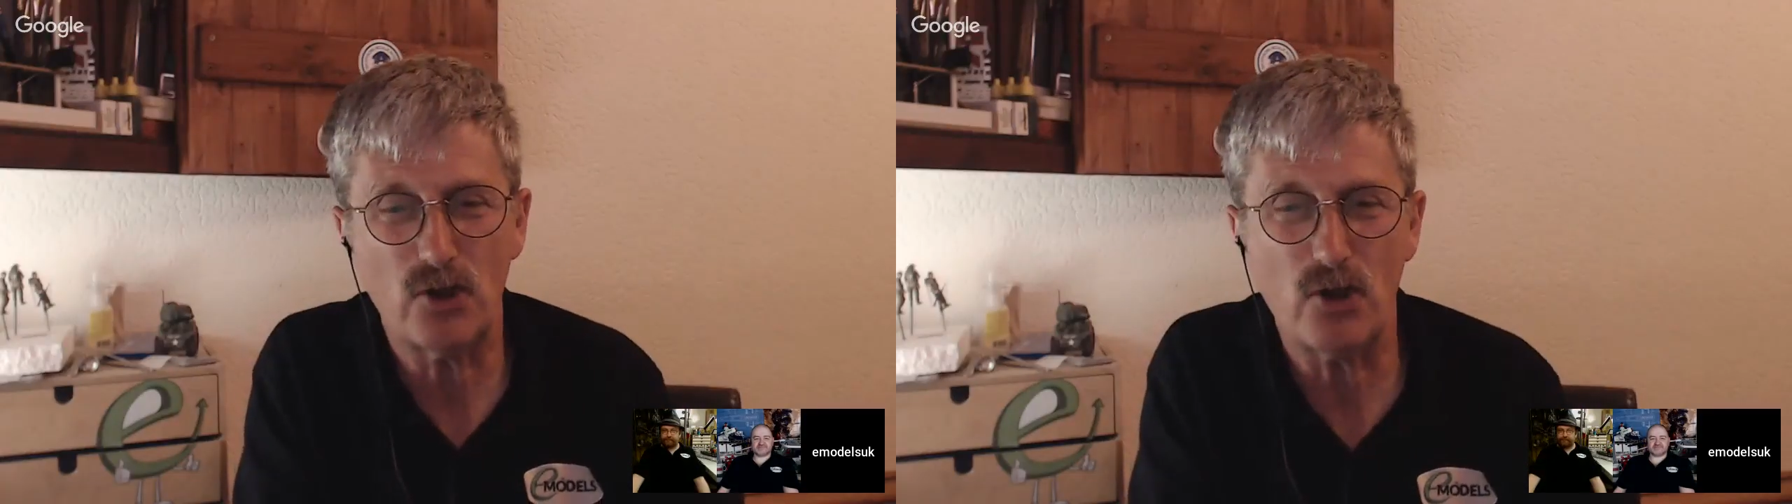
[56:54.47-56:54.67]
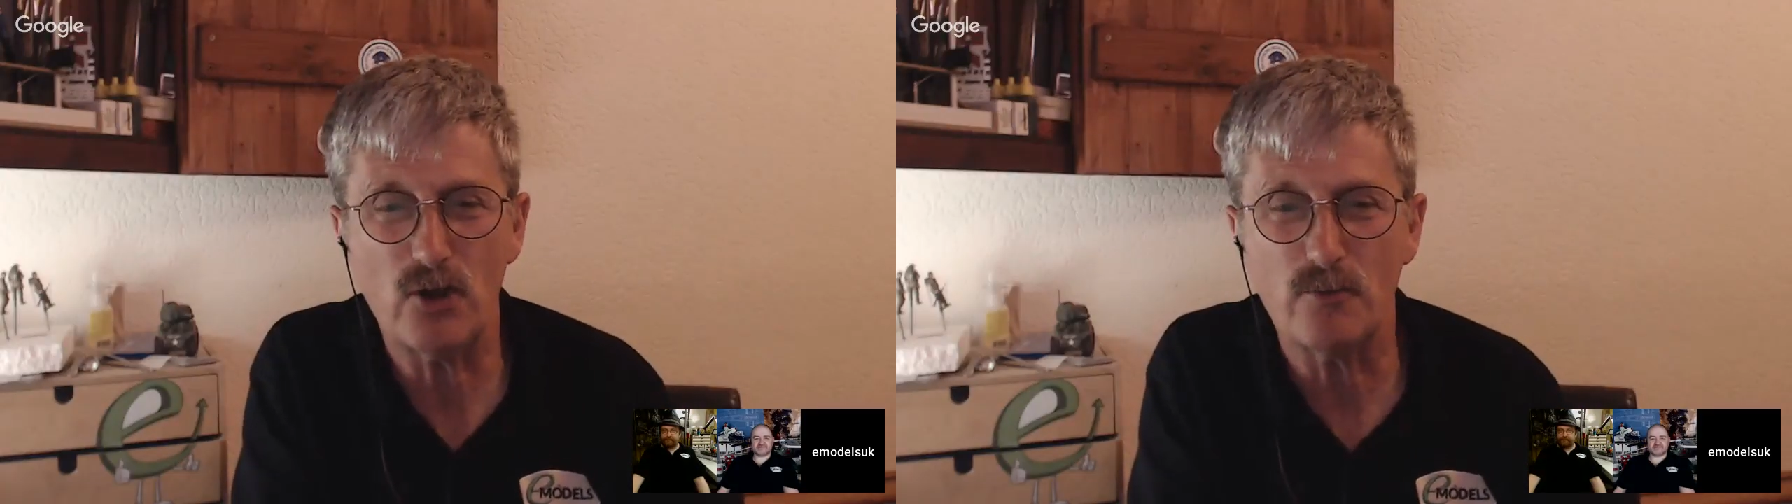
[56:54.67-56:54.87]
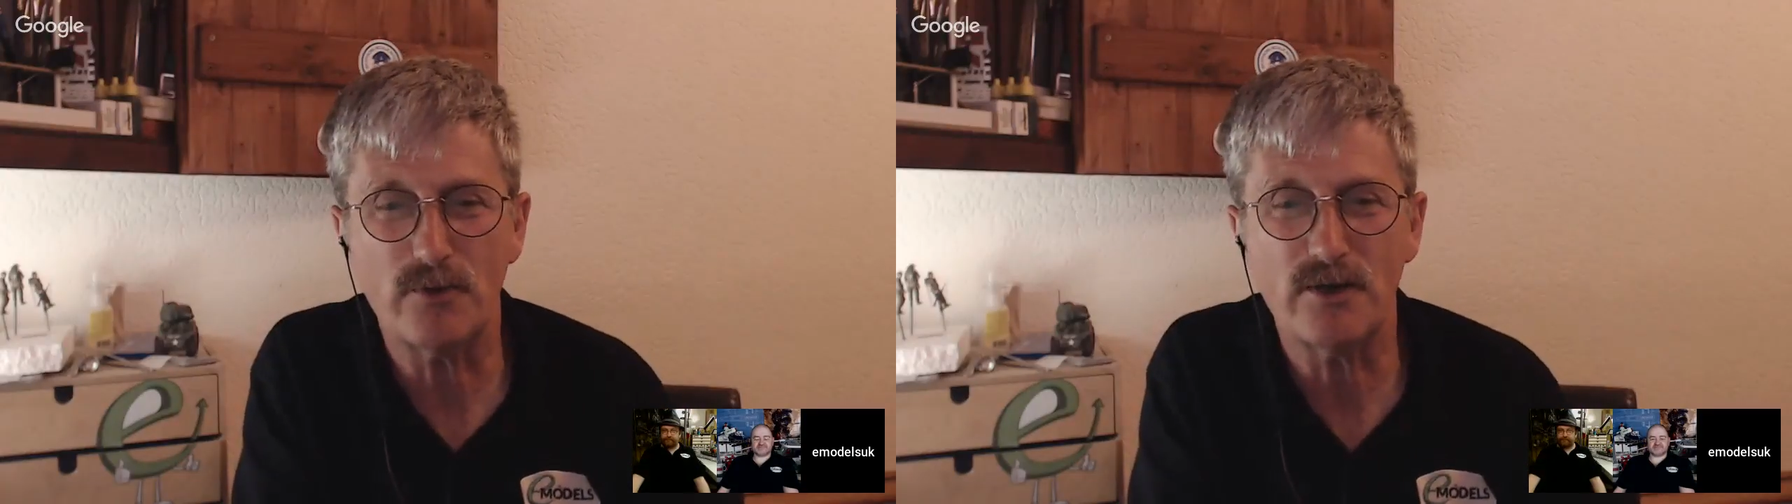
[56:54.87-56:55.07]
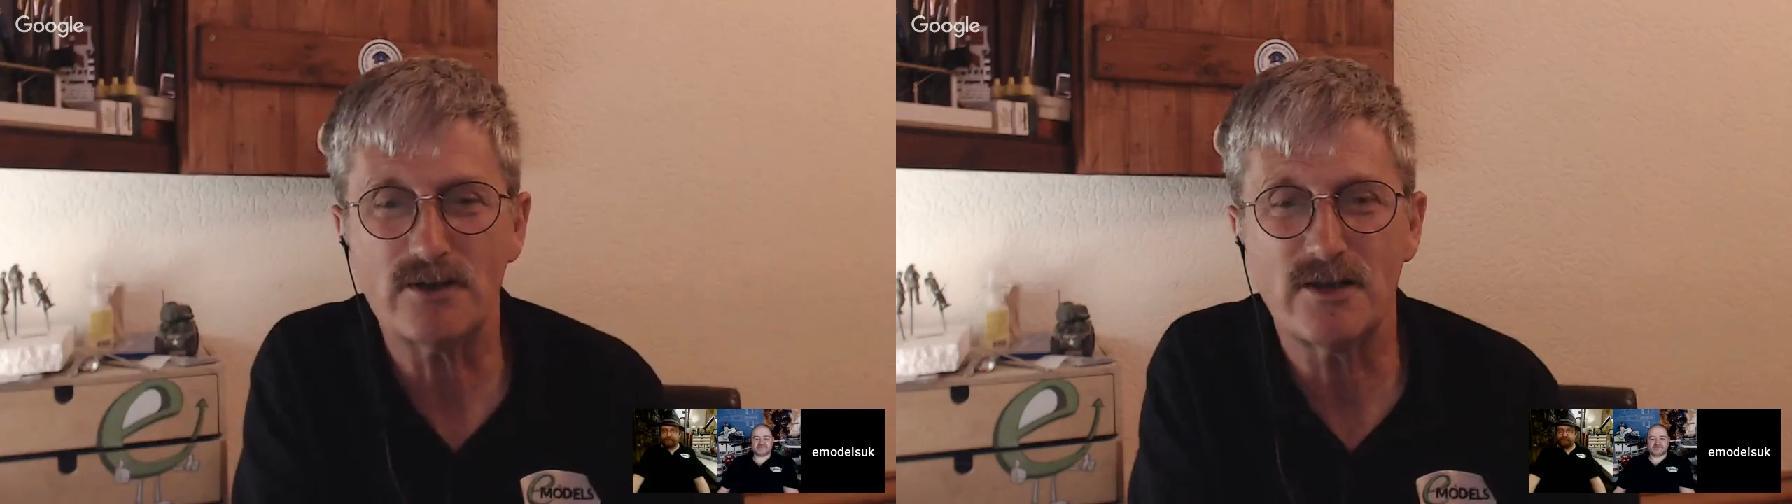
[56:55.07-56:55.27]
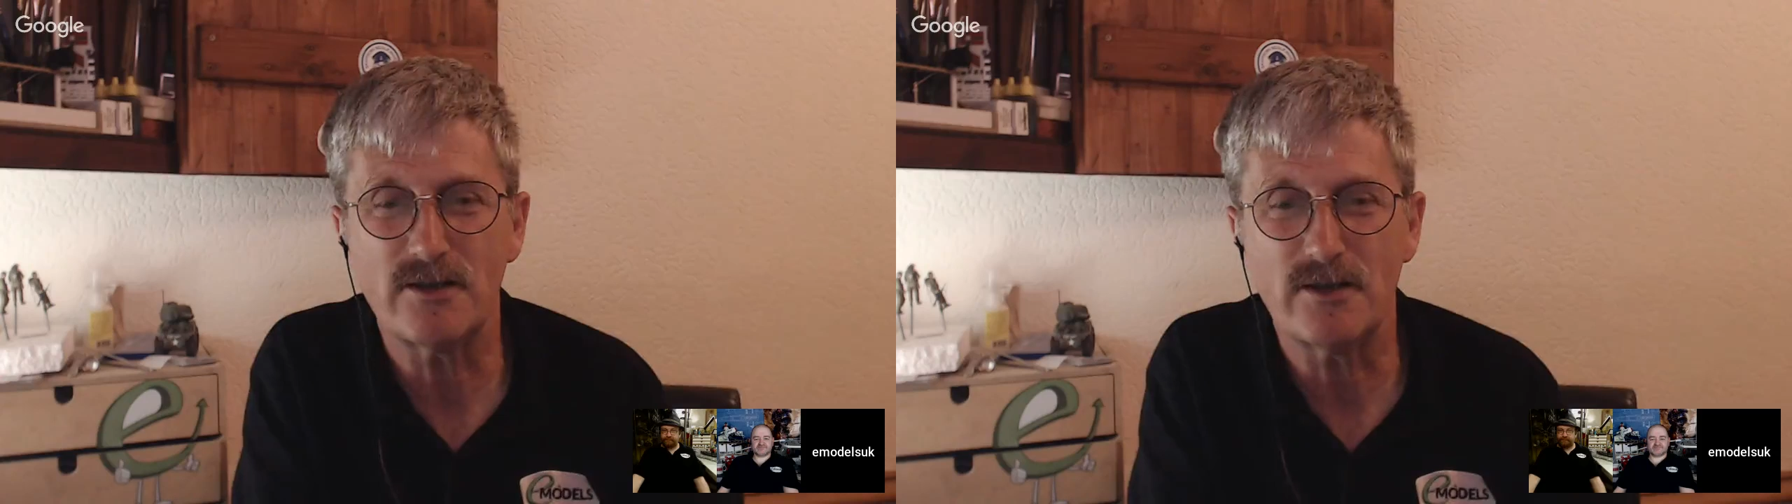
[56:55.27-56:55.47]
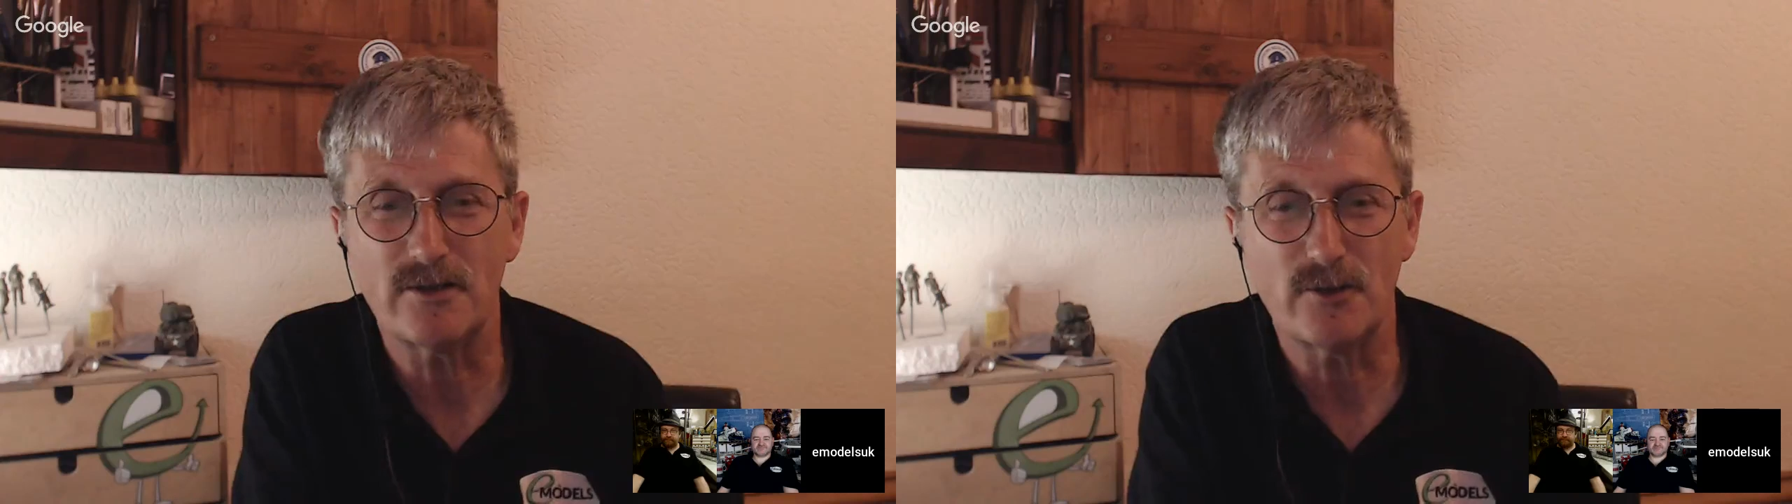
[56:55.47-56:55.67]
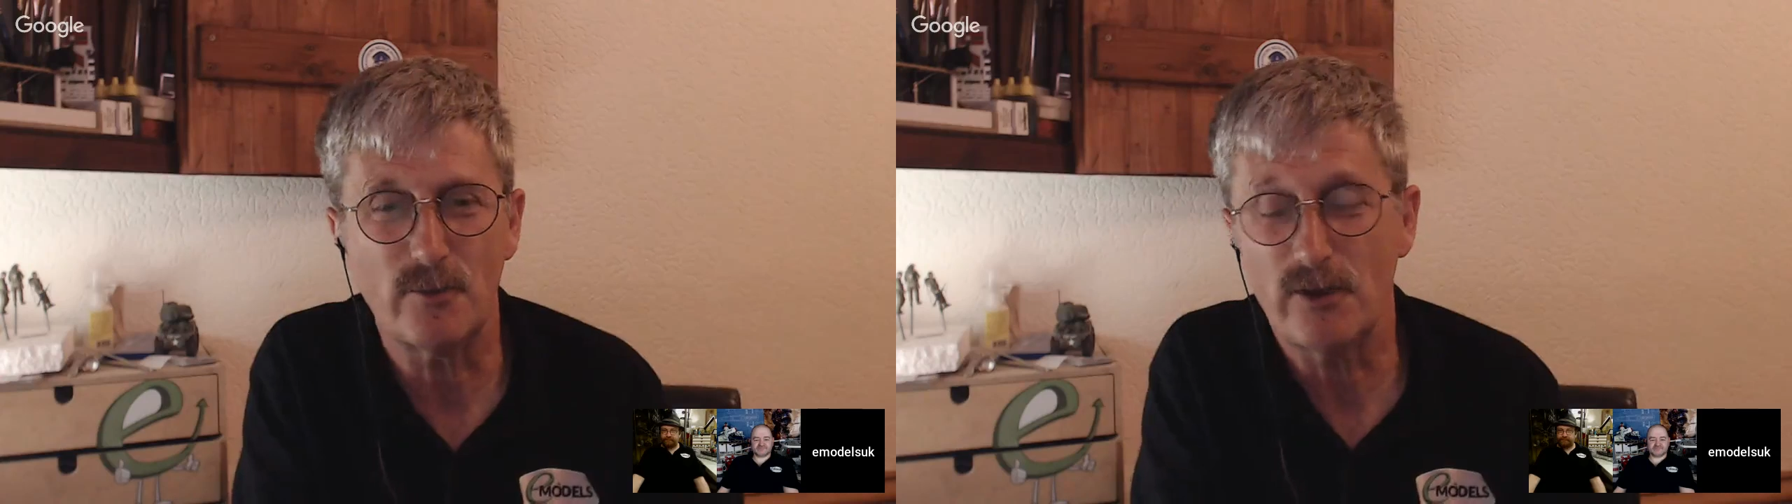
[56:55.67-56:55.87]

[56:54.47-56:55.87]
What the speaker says: turning up and things like that, don't we?